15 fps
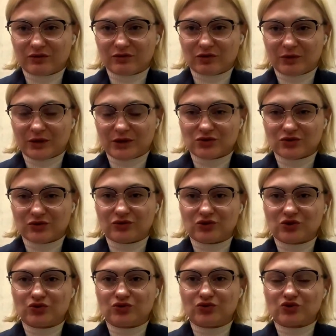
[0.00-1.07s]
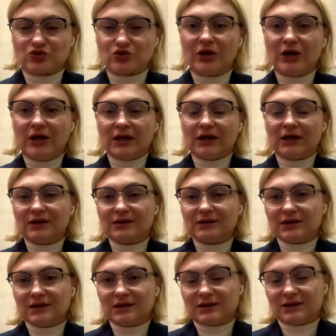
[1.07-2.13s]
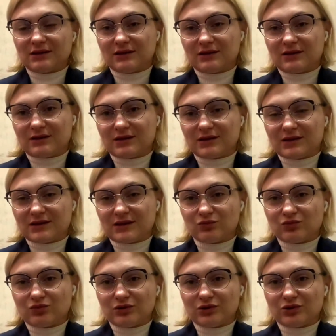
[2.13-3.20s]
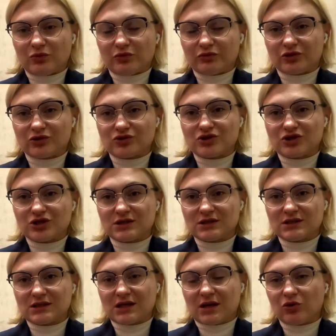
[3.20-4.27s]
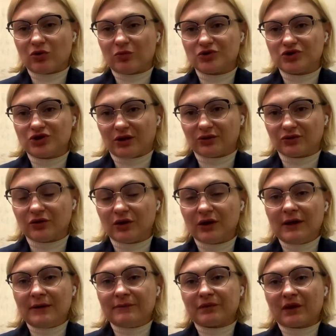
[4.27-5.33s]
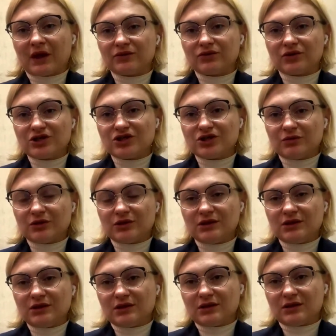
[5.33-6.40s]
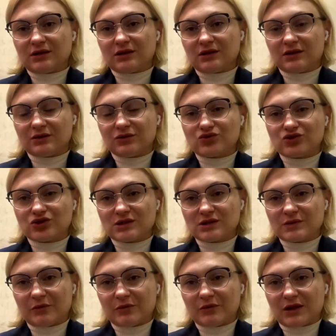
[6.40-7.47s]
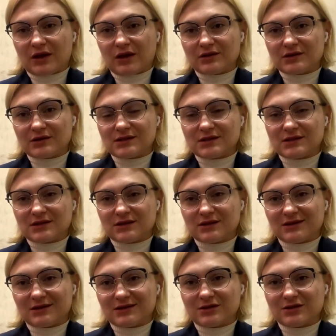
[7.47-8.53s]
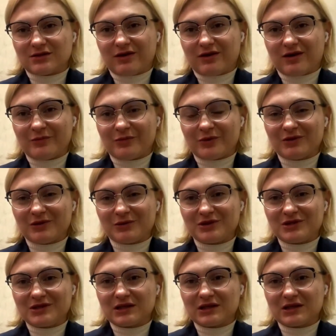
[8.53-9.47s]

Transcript: I mean, uh, newer members of the EU and older, so to say, members, they have different tonality in the messages.